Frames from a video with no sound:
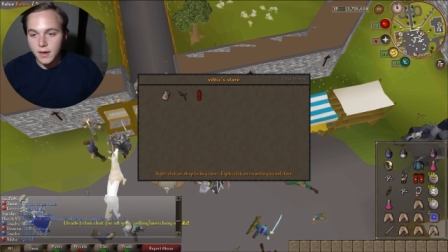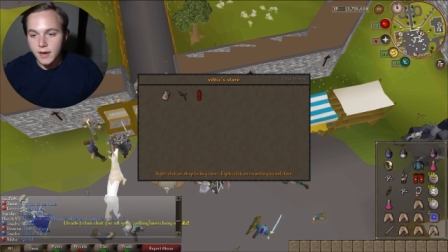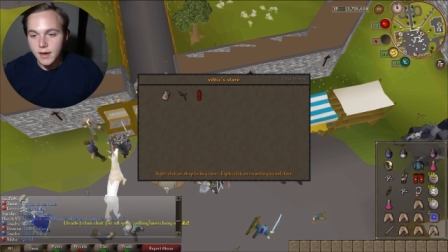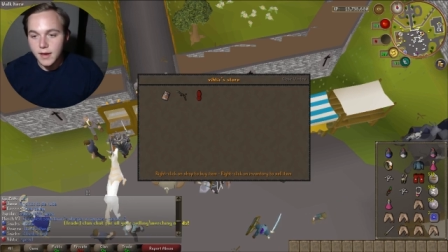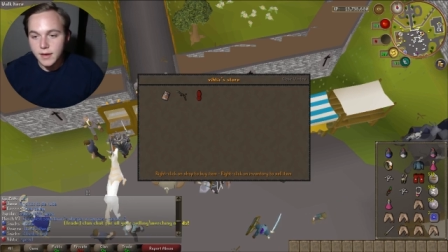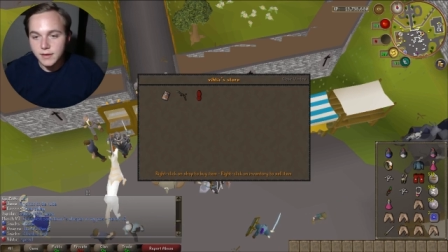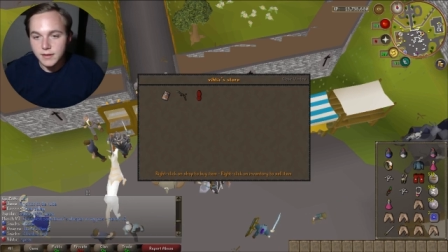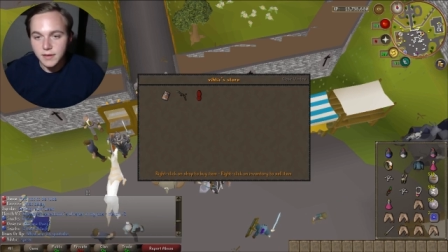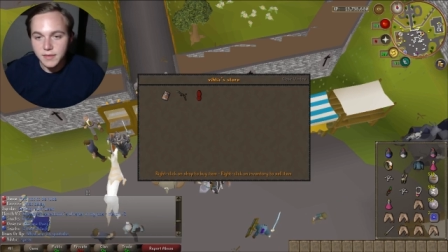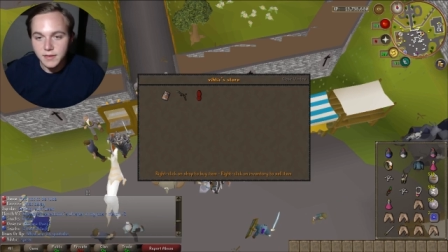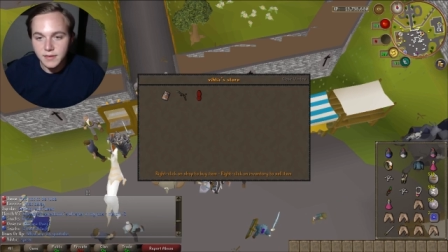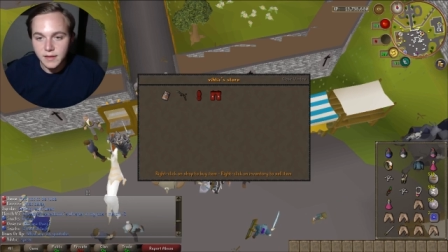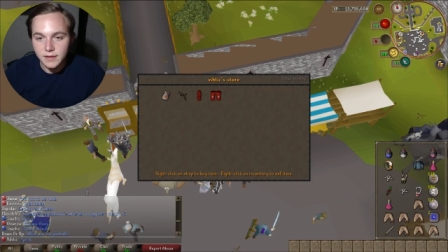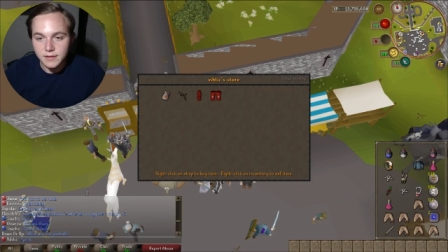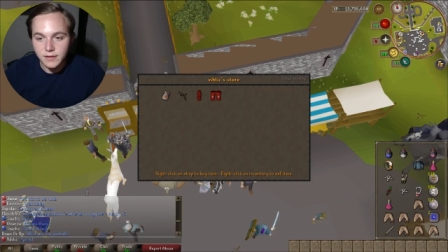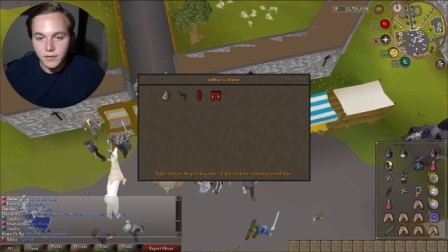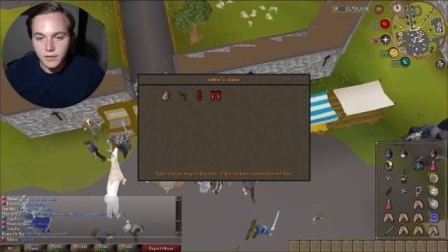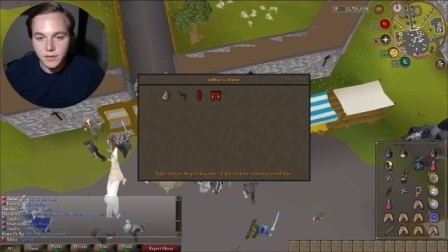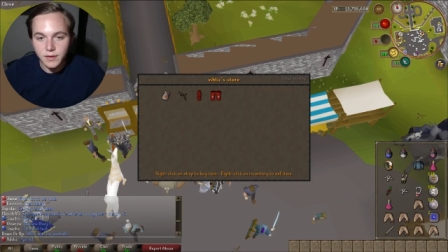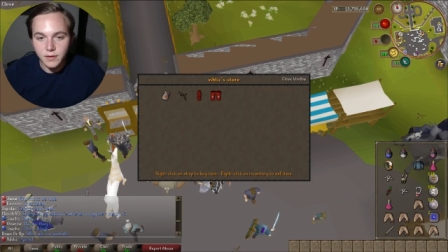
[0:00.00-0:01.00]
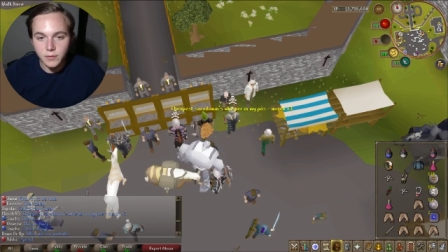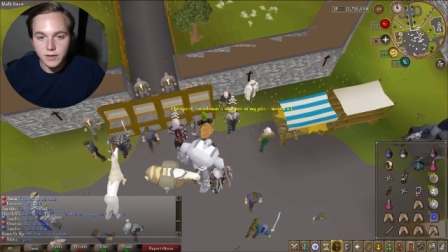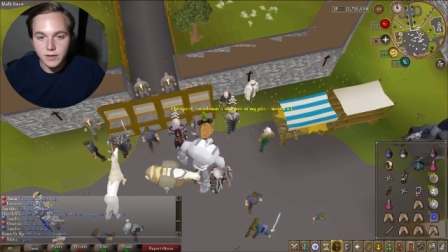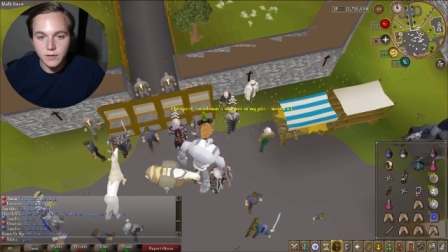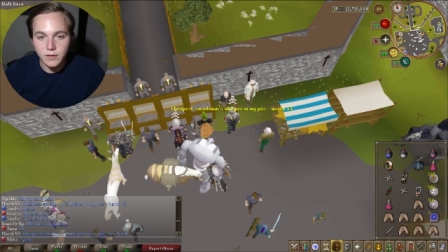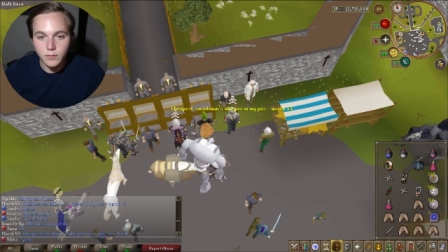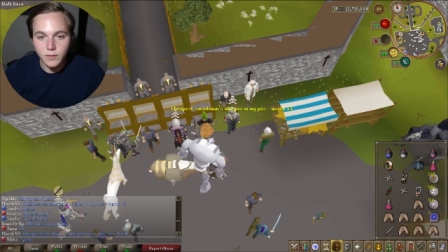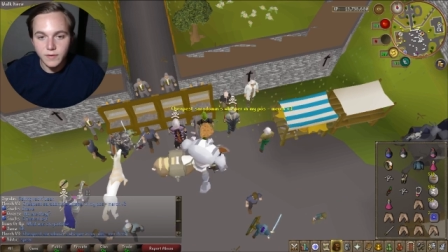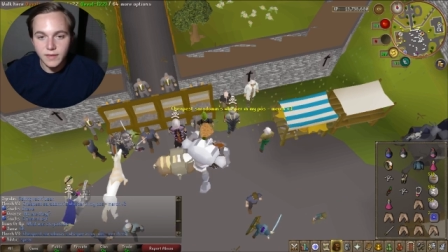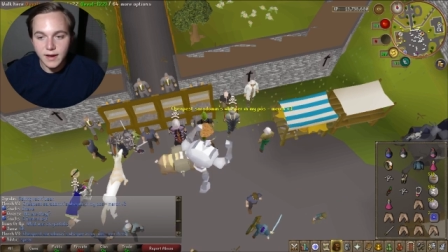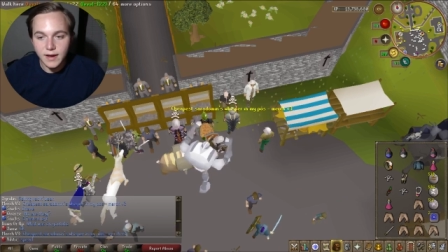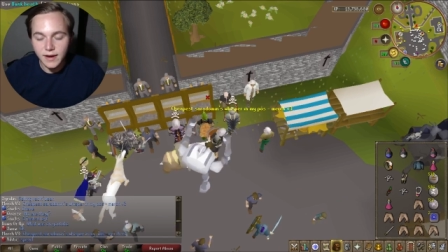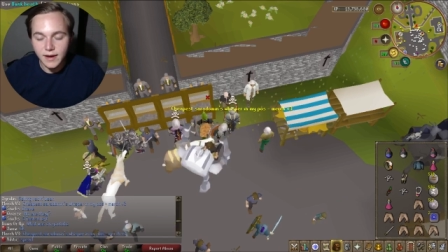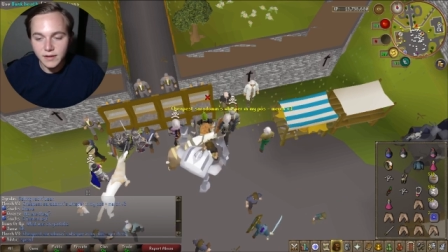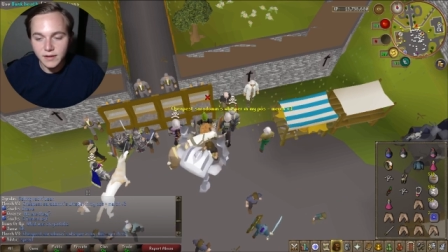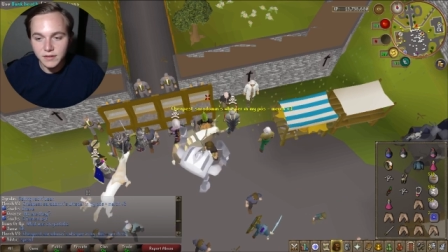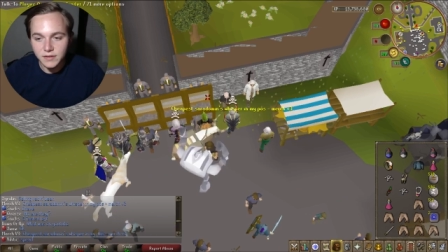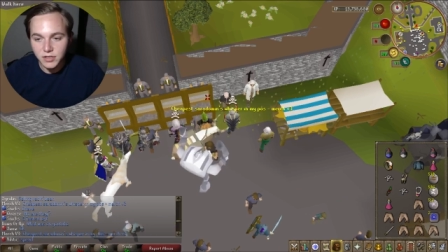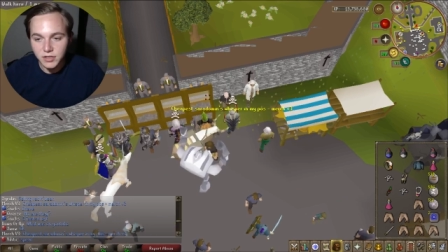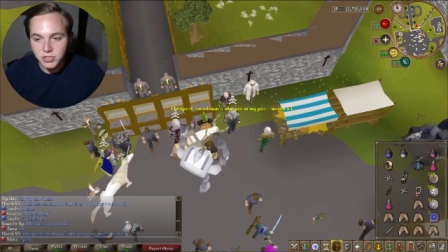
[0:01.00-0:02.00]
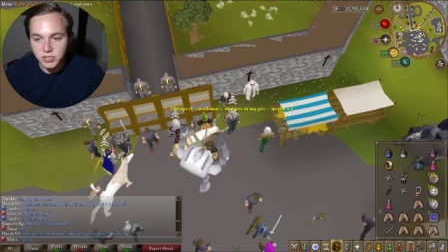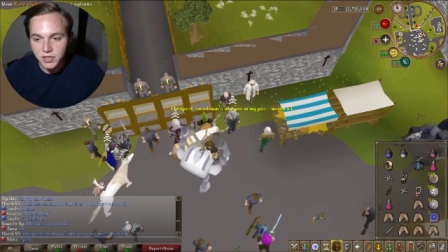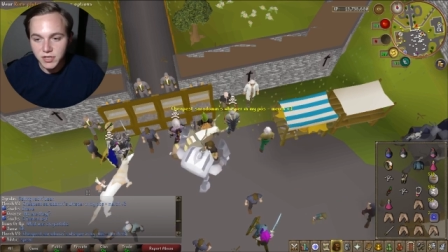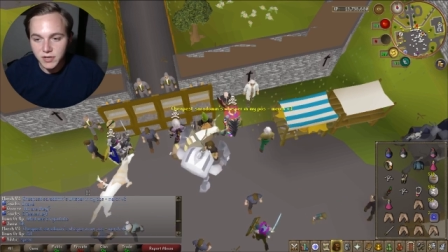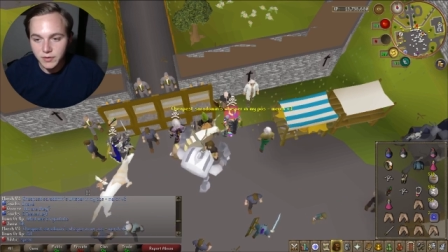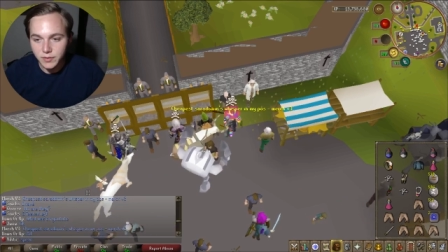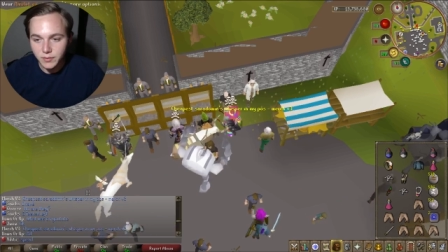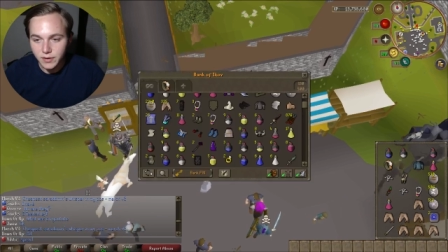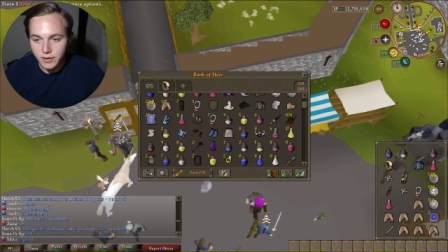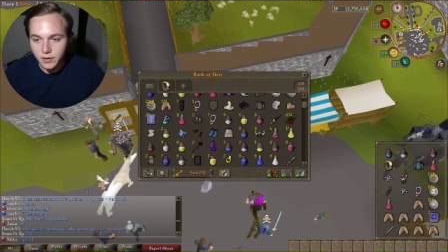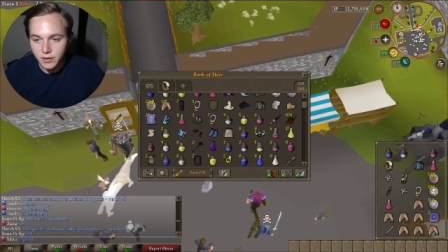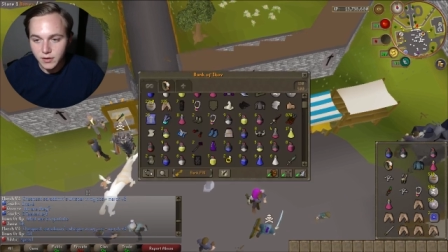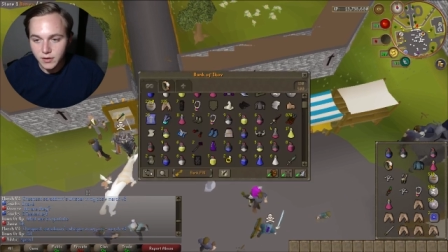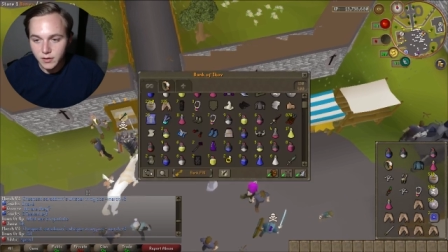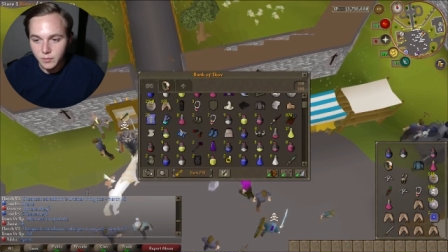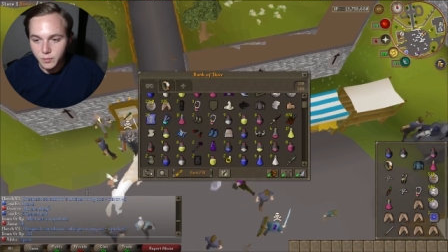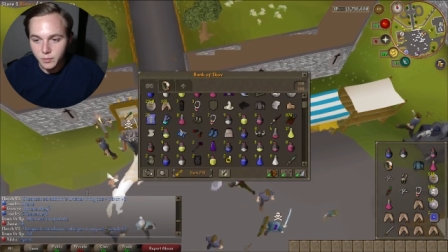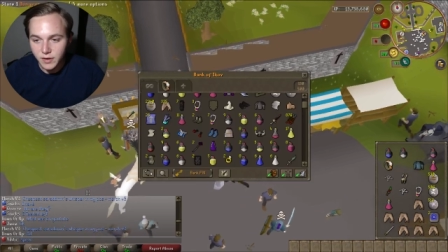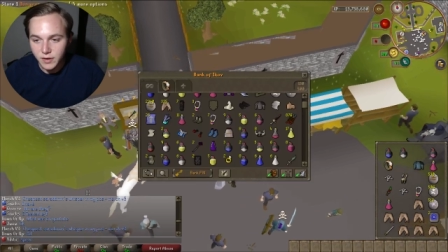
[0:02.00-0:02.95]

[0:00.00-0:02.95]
And I think that's everything we need. That guy had a dungeoneering ring on him.